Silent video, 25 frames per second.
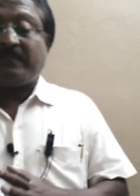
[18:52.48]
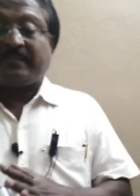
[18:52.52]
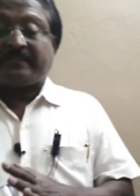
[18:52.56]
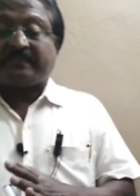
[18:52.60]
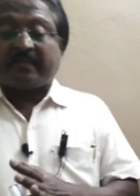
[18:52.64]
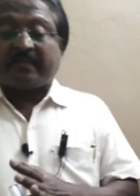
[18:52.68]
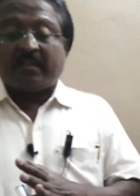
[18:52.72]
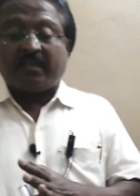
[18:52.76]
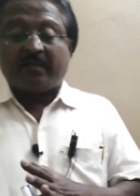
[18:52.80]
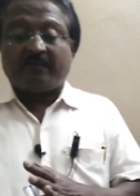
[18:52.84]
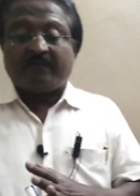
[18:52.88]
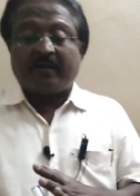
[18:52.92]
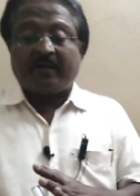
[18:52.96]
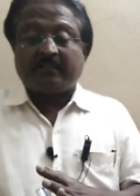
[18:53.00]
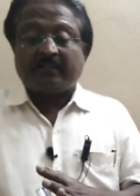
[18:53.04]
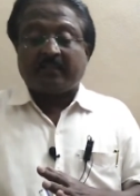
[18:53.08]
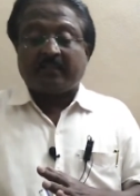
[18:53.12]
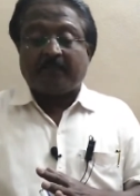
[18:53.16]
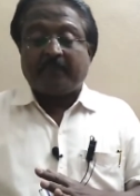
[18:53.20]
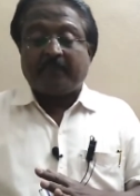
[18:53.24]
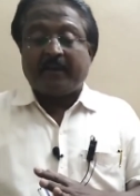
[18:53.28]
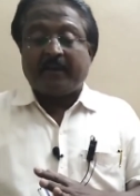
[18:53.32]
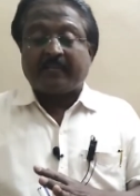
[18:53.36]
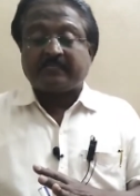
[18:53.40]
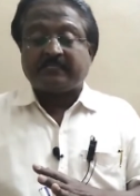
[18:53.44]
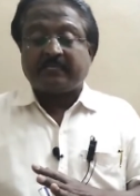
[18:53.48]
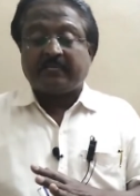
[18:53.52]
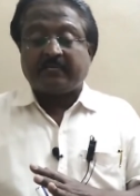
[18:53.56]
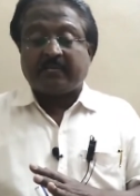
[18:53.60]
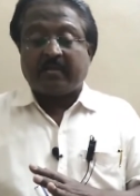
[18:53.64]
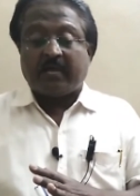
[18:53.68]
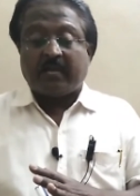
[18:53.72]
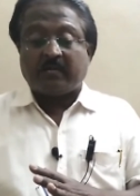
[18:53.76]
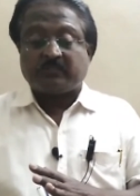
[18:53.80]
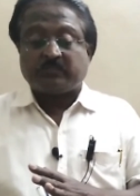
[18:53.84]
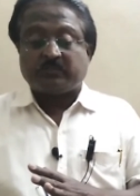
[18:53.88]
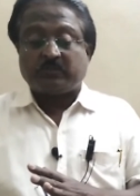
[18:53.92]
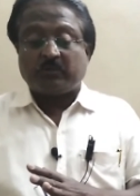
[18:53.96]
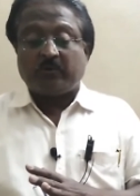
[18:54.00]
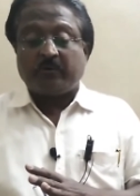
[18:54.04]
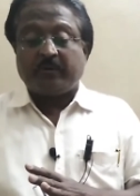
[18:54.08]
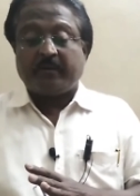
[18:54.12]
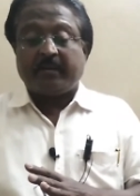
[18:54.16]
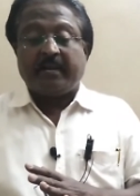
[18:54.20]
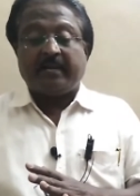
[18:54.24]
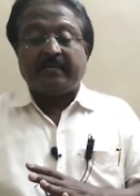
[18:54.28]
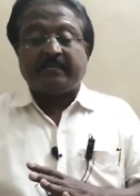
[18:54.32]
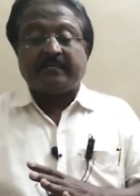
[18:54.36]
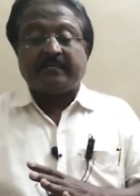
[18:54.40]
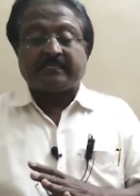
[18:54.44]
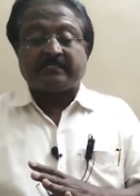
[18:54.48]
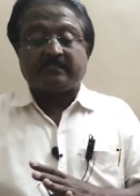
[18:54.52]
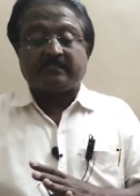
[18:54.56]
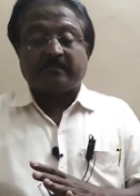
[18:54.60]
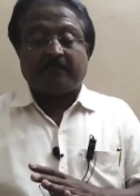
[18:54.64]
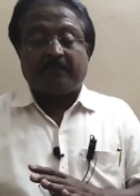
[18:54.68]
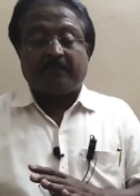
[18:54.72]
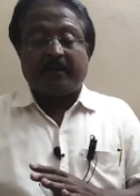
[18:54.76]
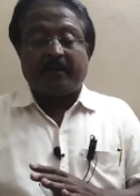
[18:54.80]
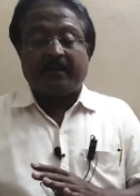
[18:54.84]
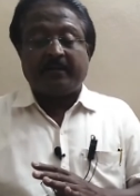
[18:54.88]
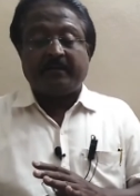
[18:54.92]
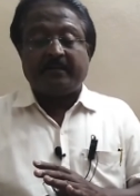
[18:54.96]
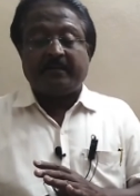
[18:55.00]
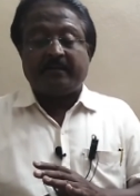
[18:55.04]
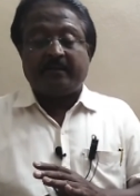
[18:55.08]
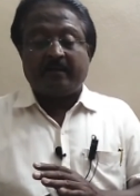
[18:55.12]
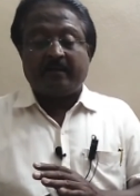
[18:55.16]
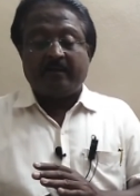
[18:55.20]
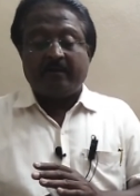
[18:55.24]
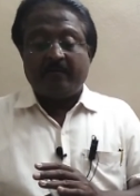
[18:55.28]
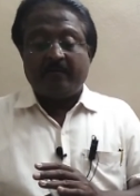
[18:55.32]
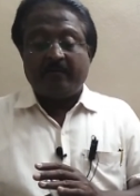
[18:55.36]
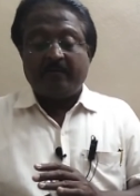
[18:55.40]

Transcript: the saliva, the parasite also enters the blood.